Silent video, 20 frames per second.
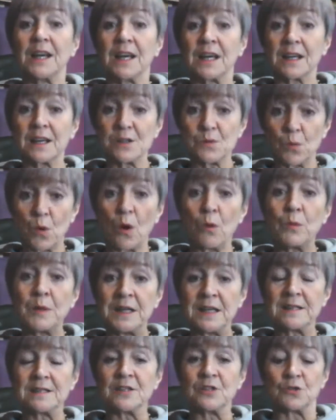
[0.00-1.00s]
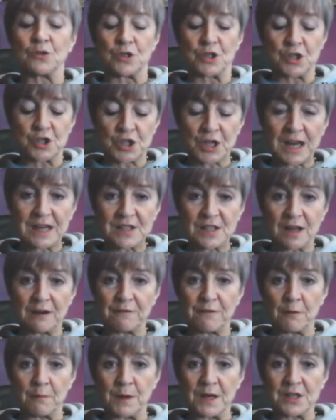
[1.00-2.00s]
Because what we need to do is change the
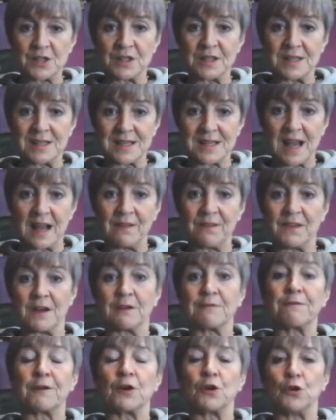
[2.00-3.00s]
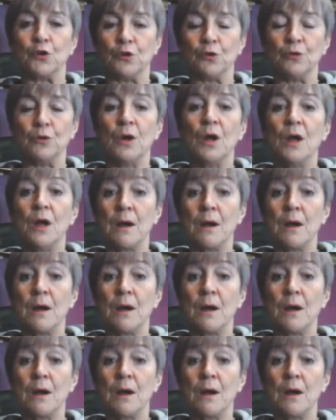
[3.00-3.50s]
information that's in there for new,